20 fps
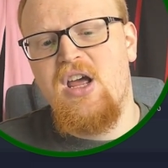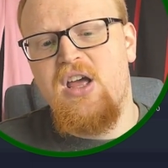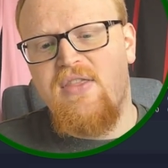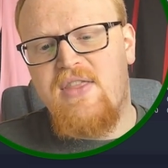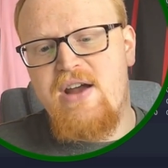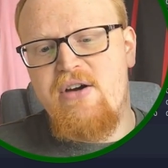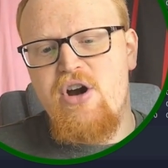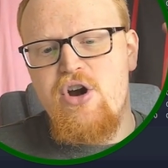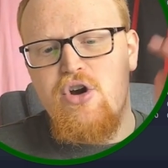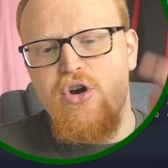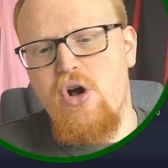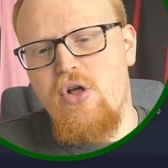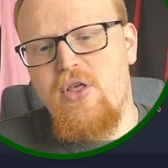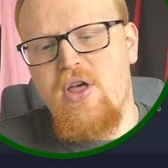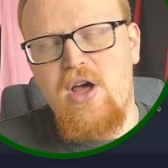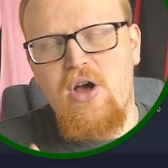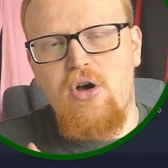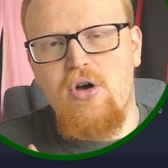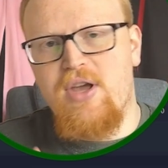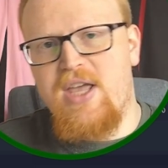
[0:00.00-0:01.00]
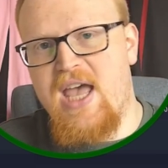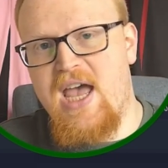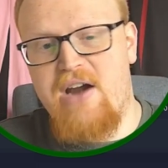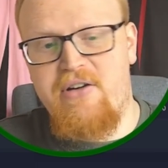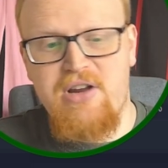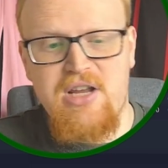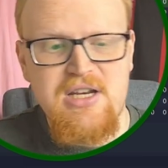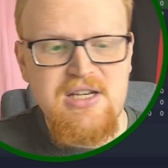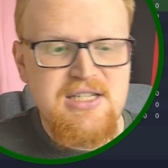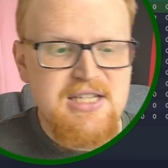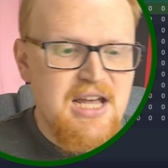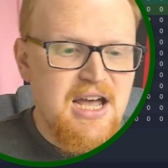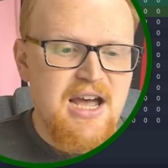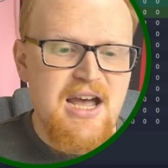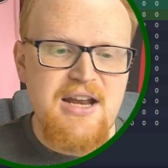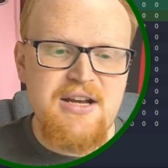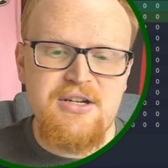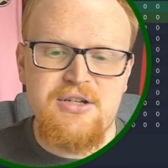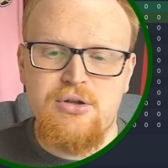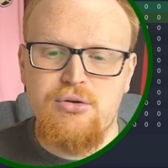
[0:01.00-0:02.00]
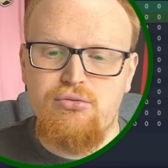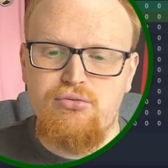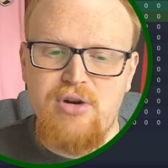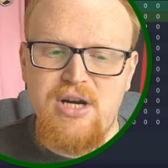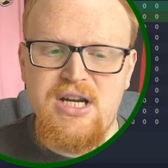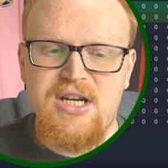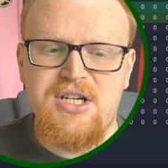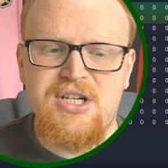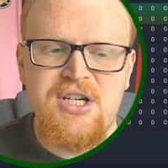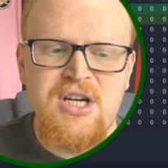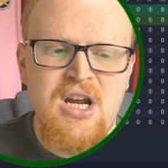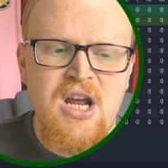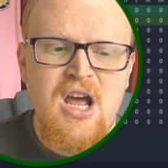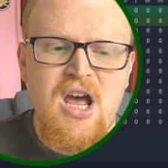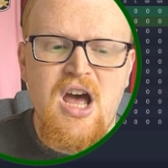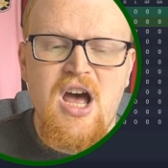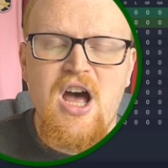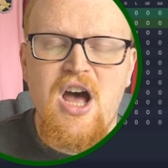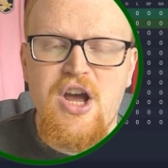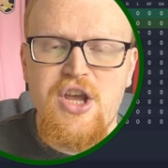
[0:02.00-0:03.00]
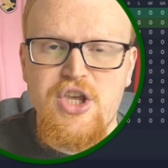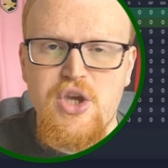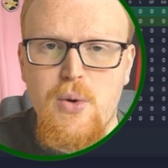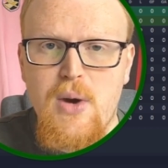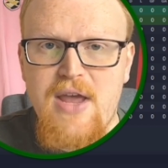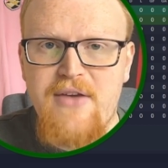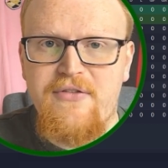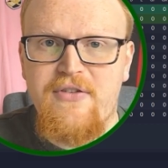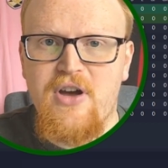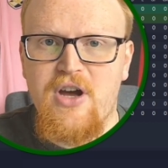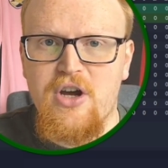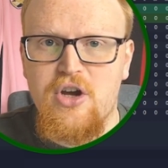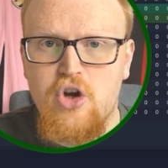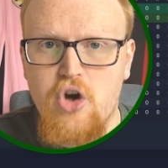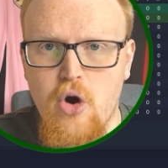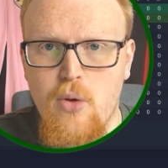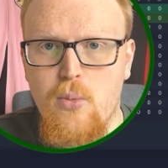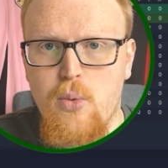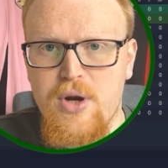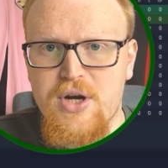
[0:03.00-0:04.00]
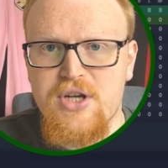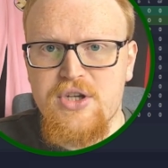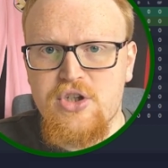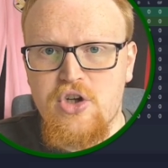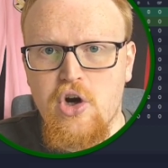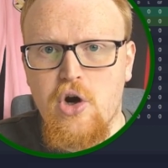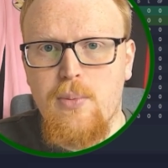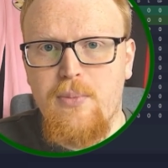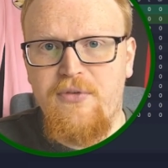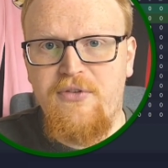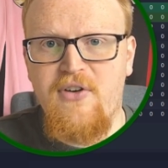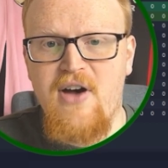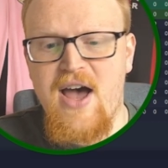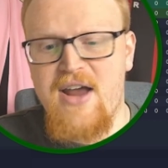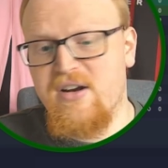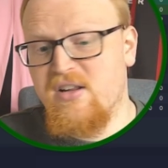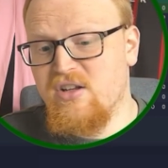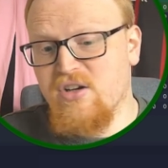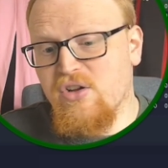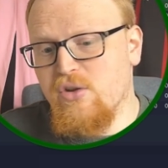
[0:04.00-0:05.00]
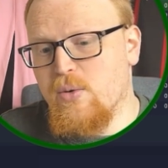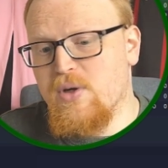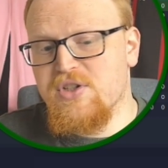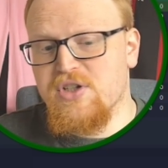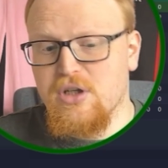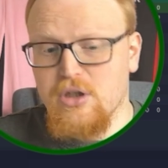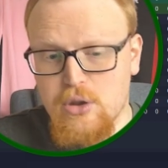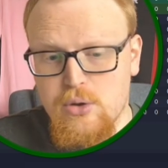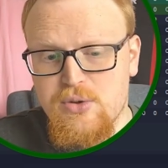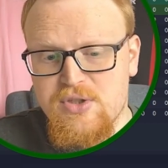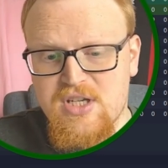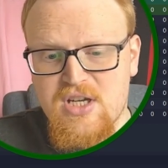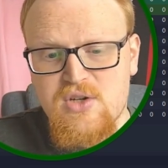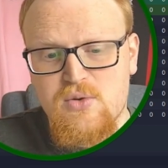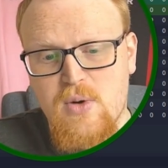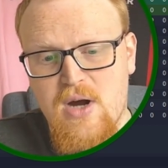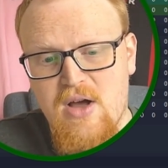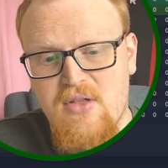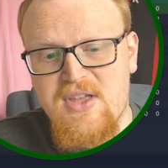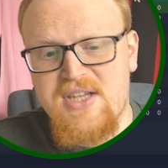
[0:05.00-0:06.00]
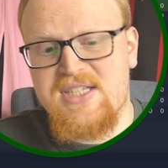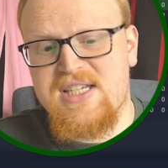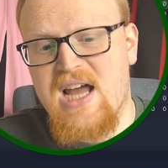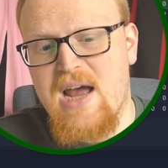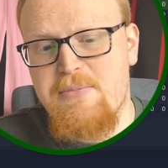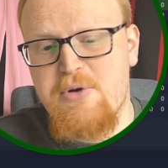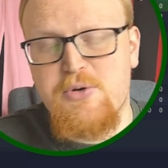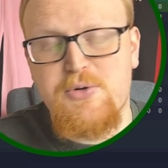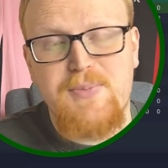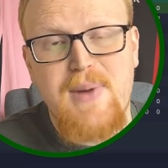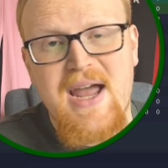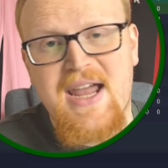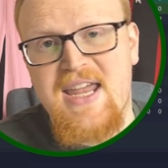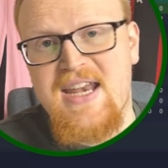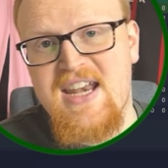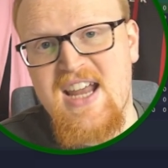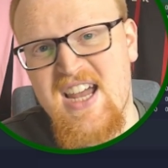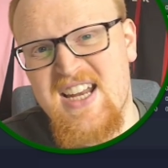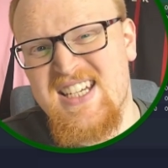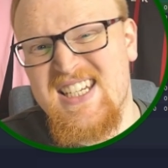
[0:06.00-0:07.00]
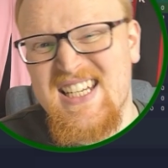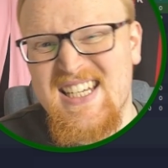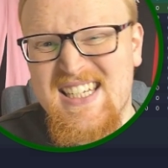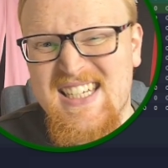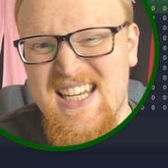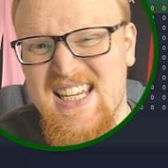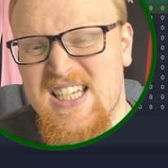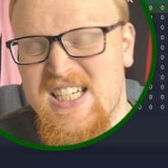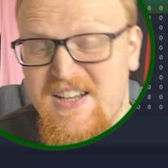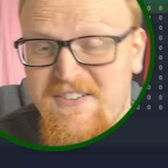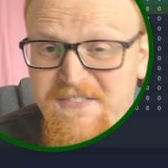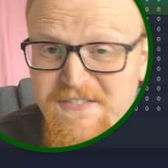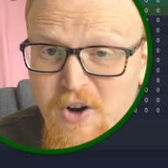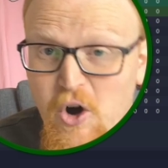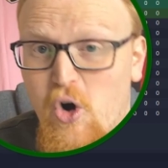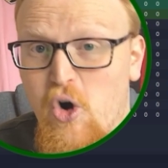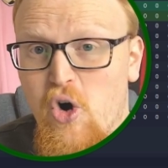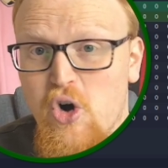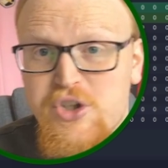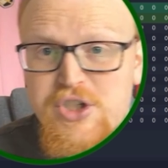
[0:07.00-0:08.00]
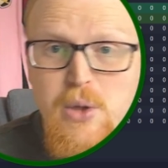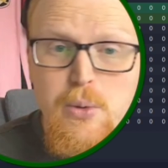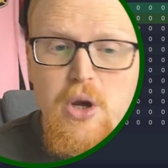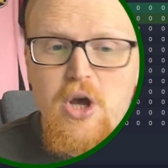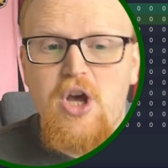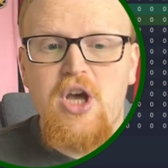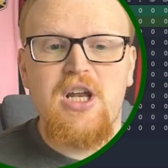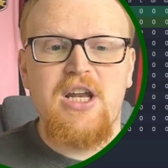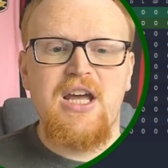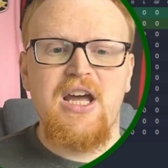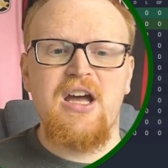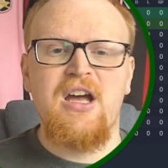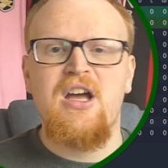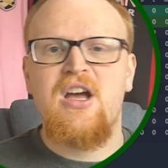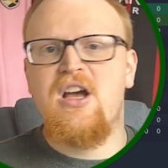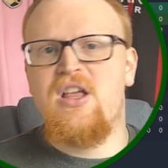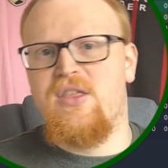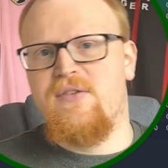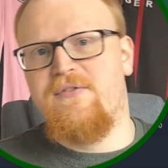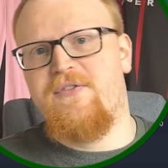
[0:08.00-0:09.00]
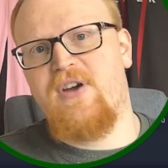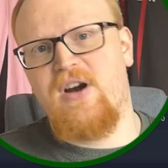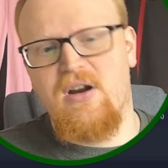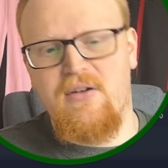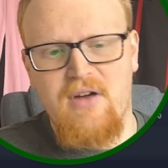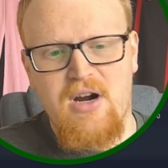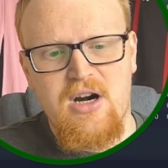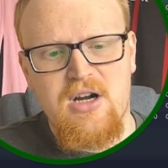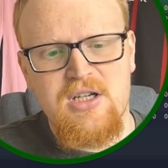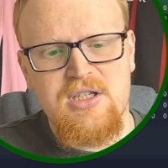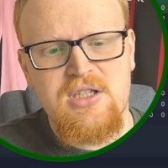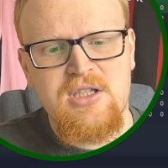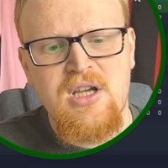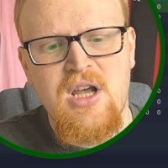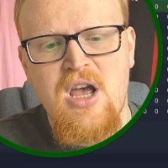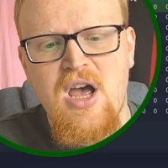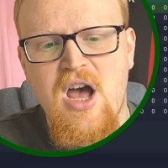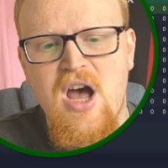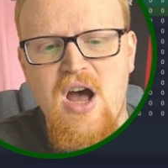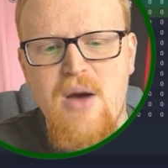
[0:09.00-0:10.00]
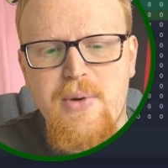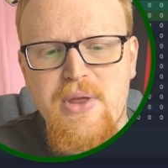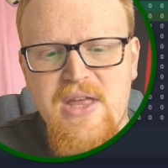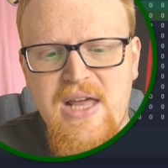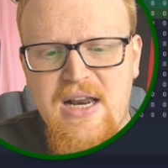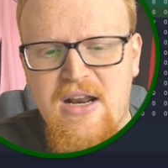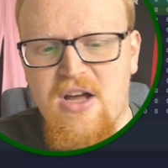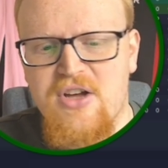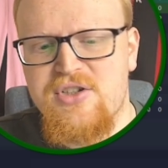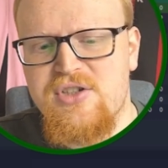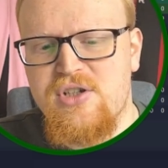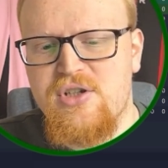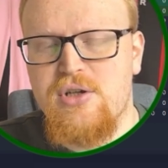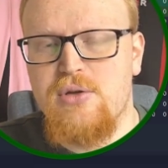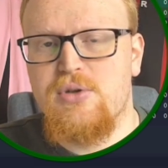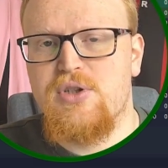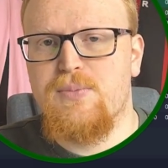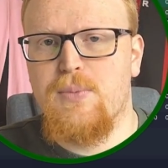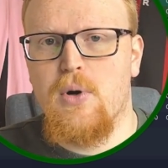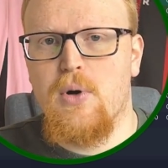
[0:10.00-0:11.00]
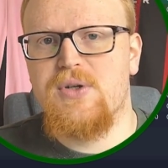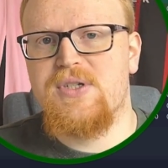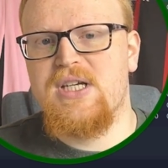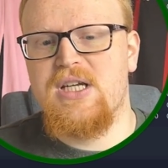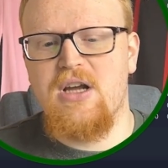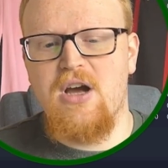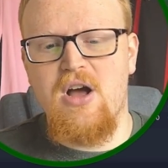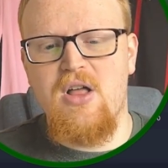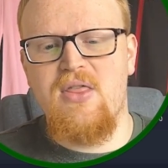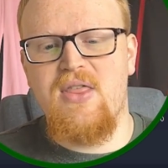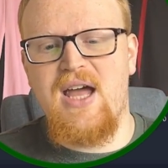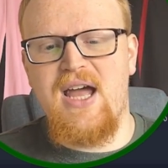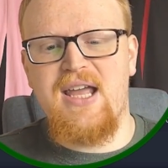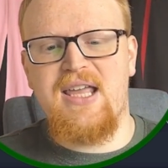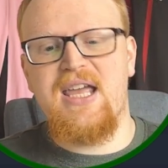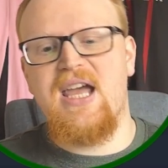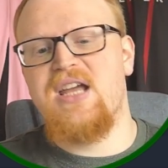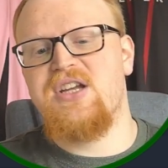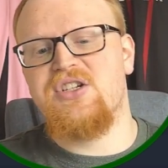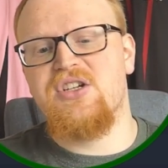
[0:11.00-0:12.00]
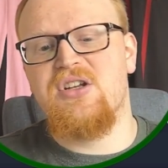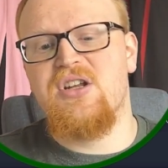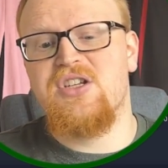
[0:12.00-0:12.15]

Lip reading: They're another Hungarian side to reach a UEFA Cup Winners' Cup final, and another one to lose it as well. This time it was back in 1964, so earlier than Ferencváros, but they lost to Sporting on that occasion.